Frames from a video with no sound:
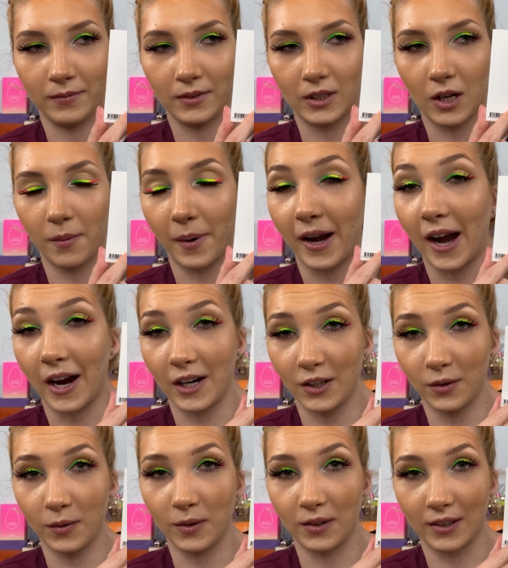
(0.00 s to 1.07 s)
So my
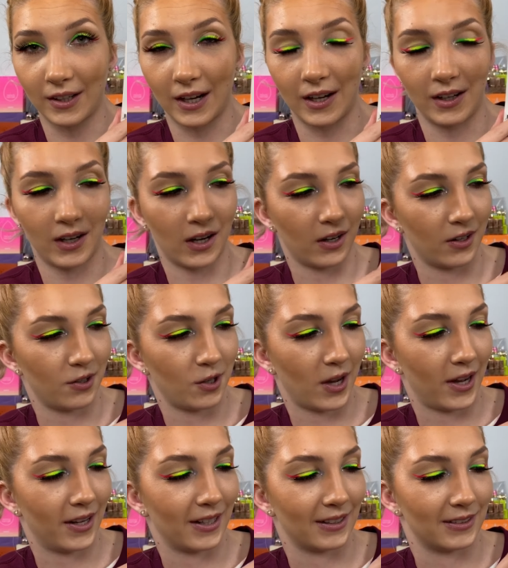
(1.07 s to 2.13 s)
actual skin color
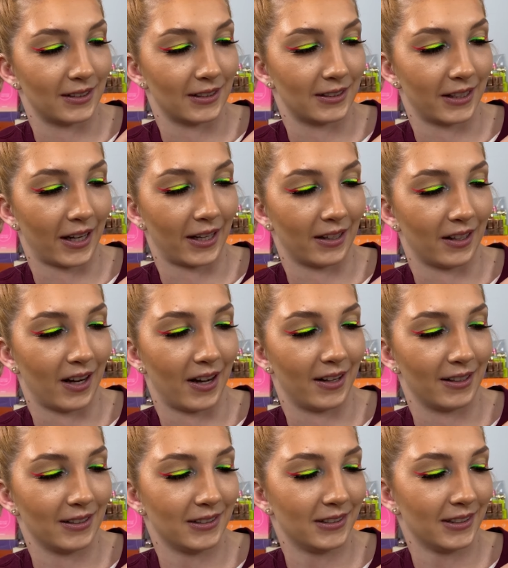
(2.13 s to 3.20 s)
shade is the second
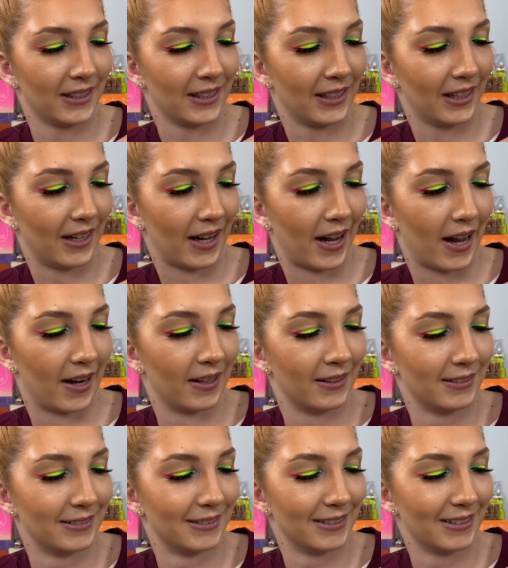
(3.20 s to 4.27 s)
lightest, and